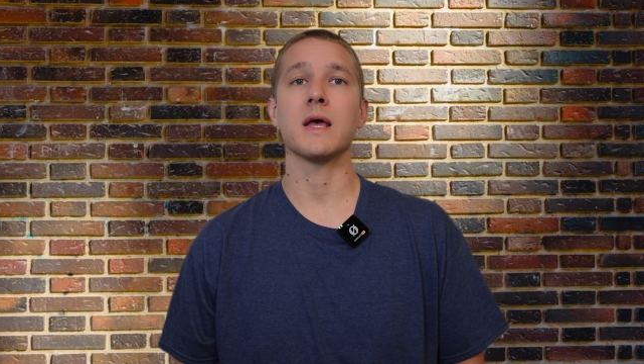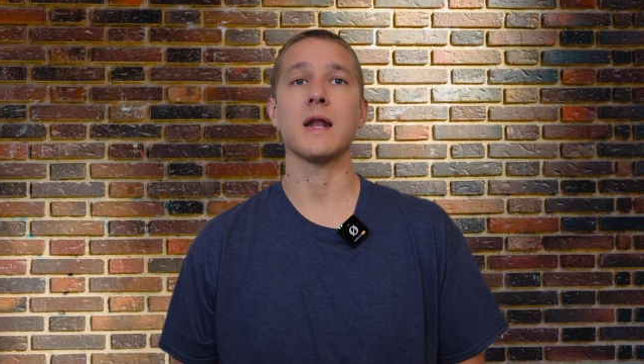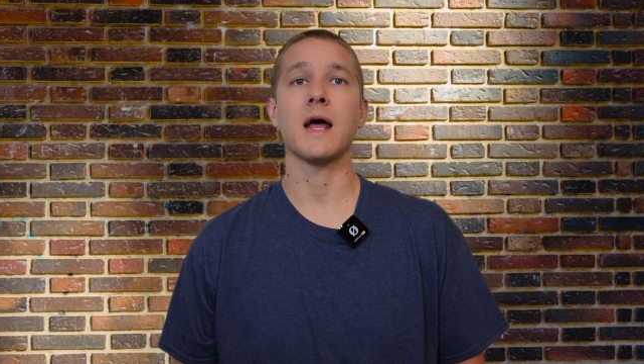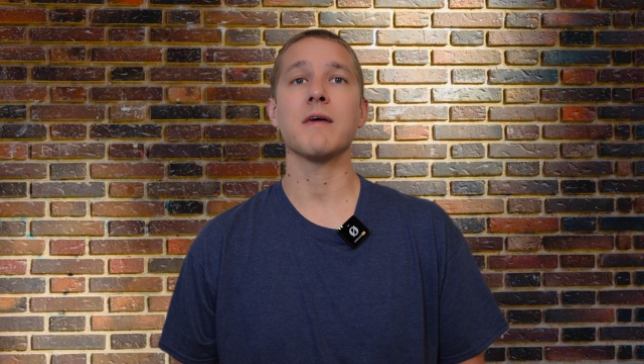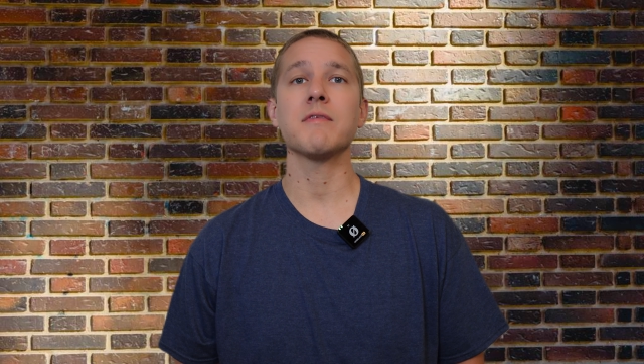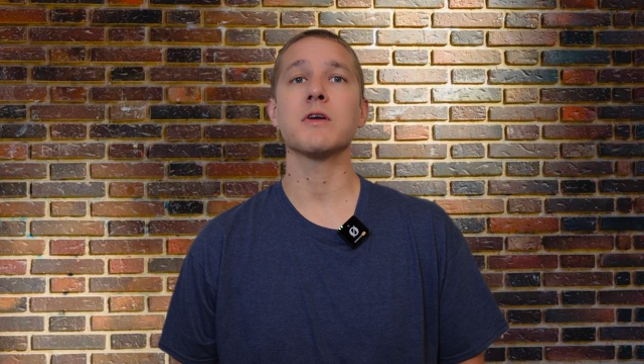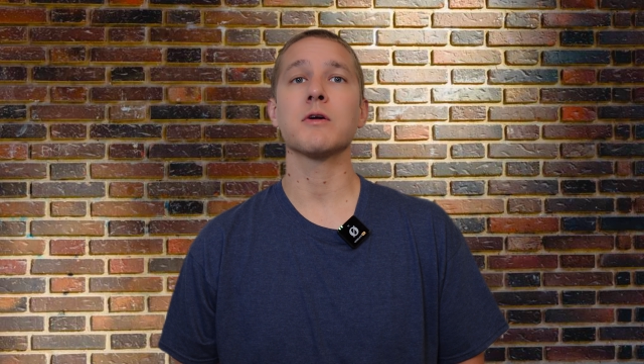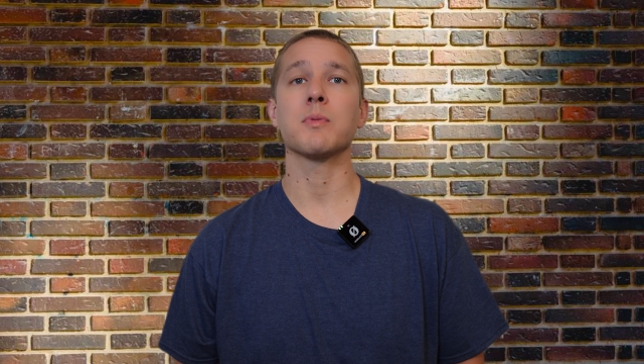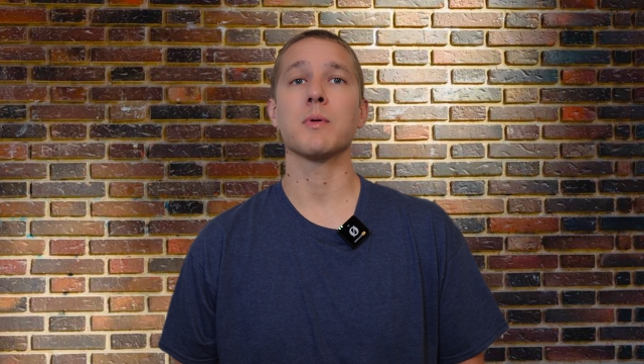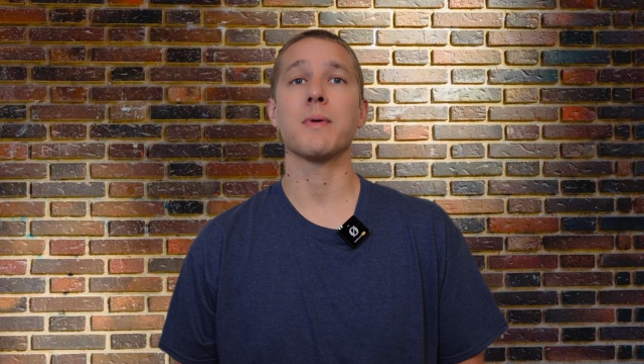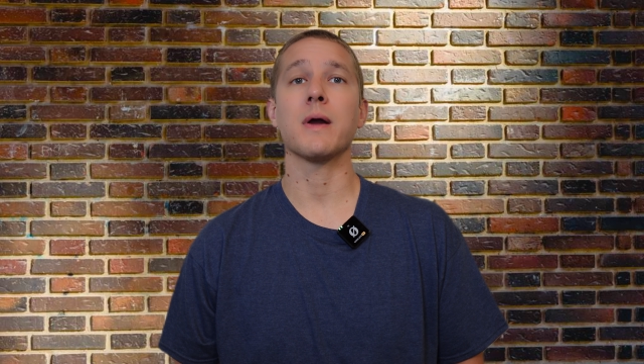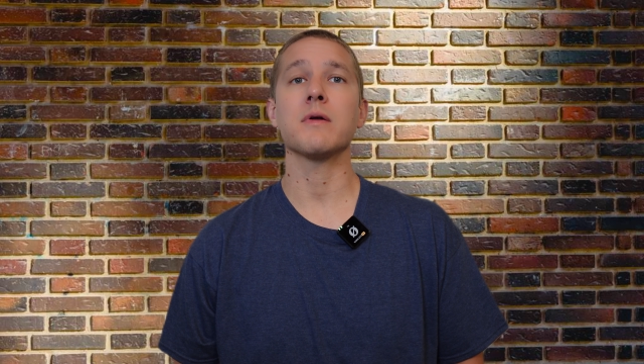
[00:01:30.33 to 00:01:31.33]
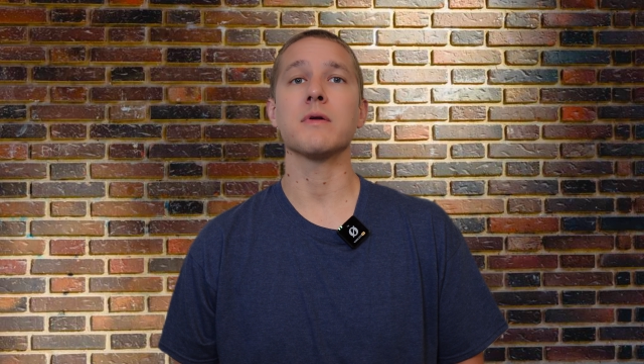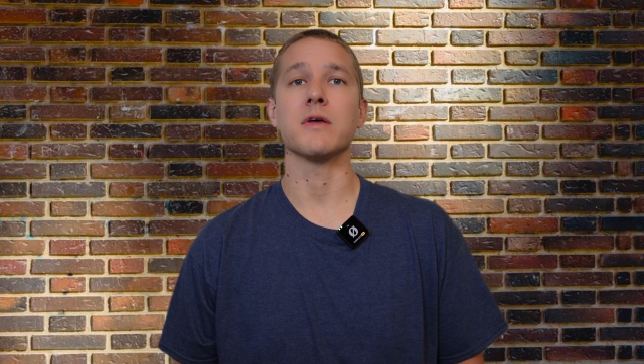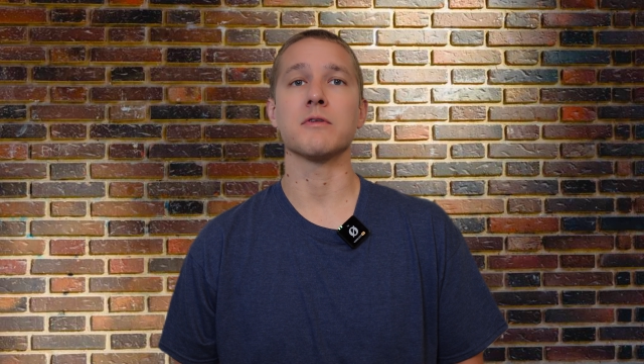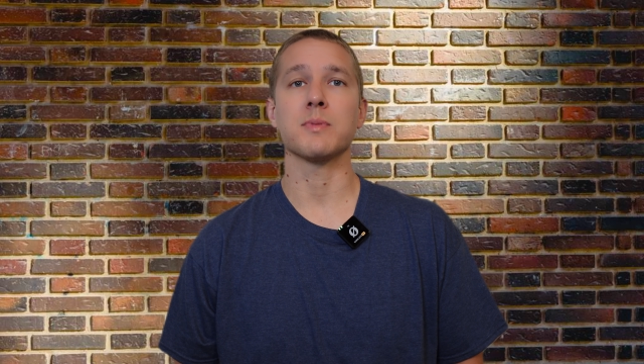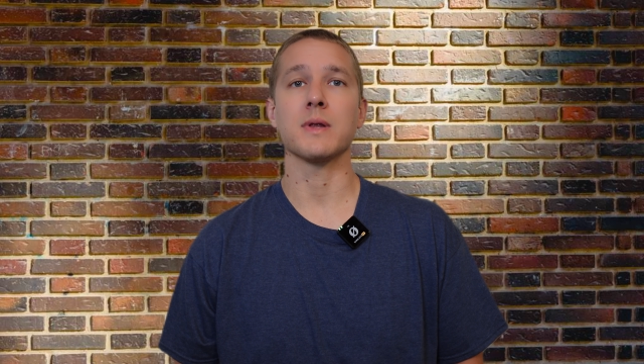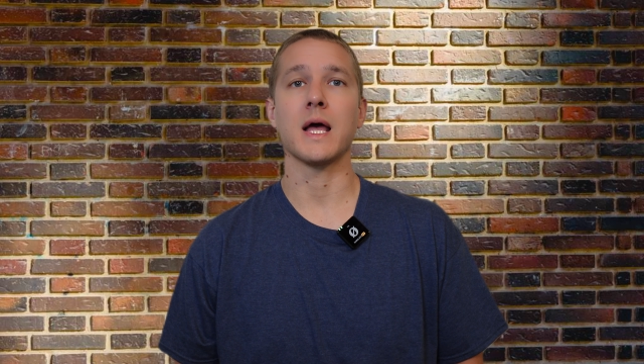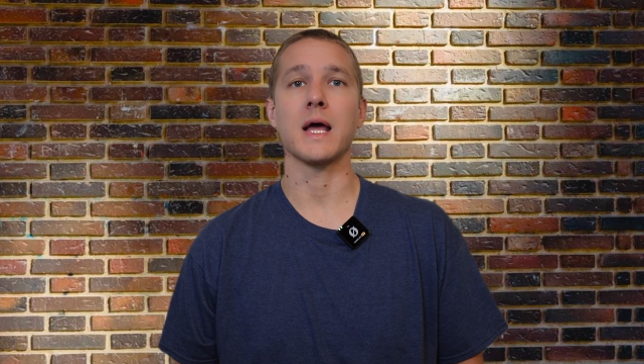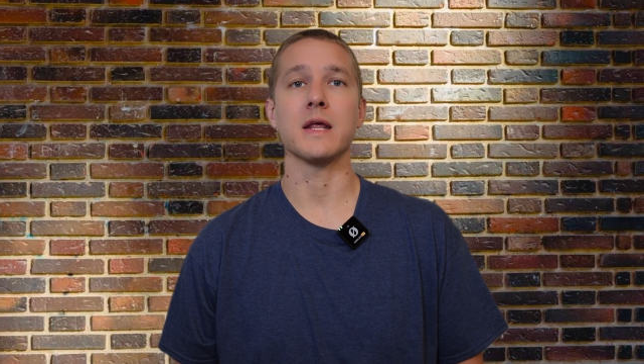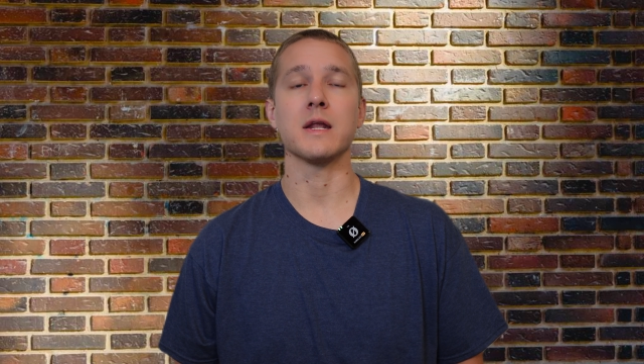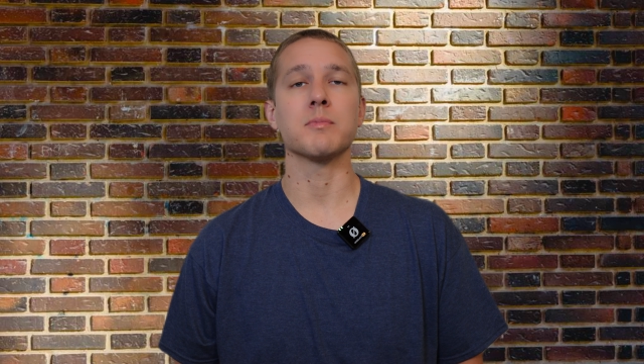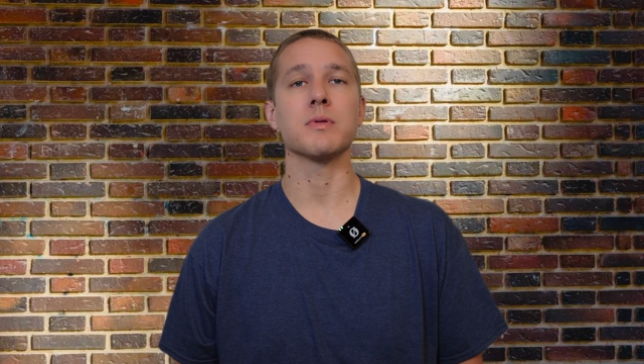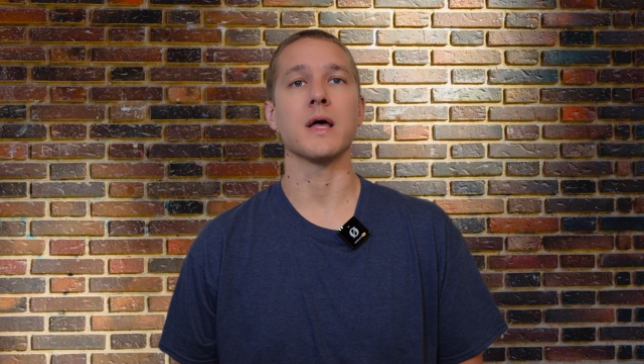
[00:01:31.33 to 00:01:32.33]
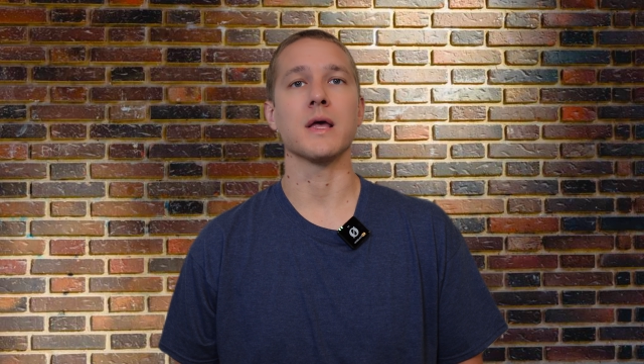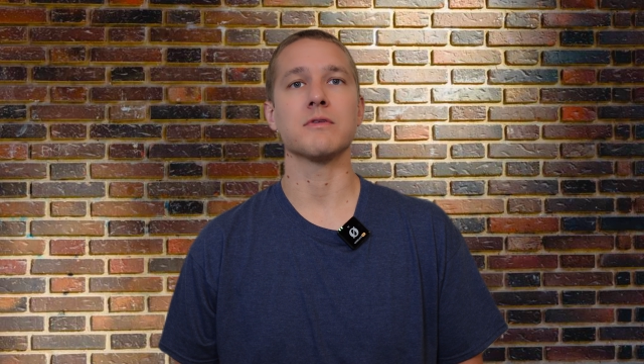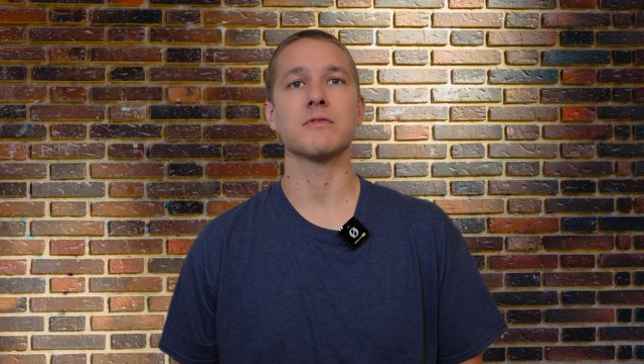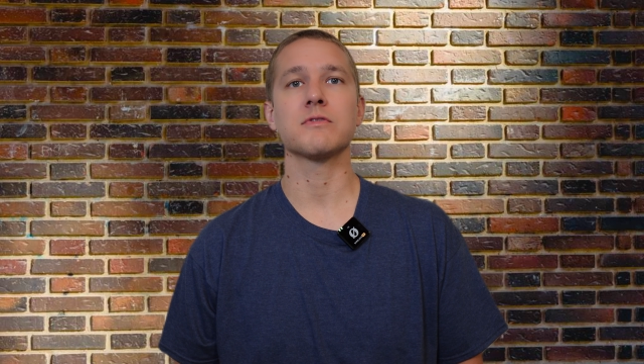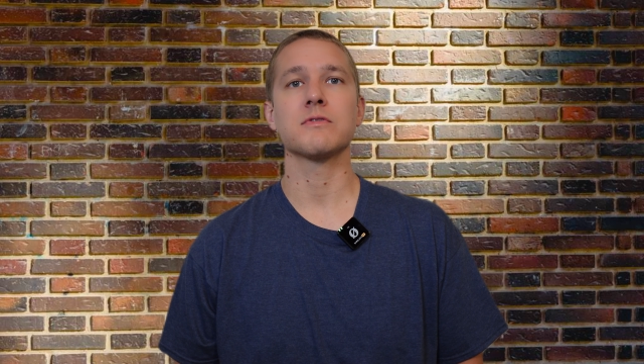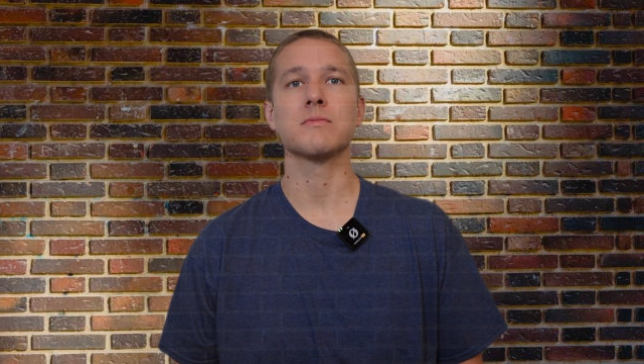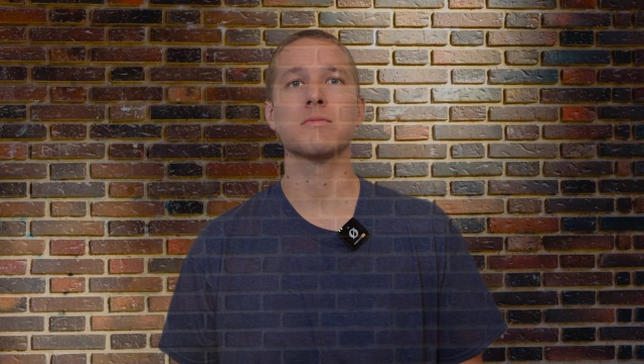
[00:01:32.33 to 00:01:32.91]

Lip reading: and having your preparedness plan in place.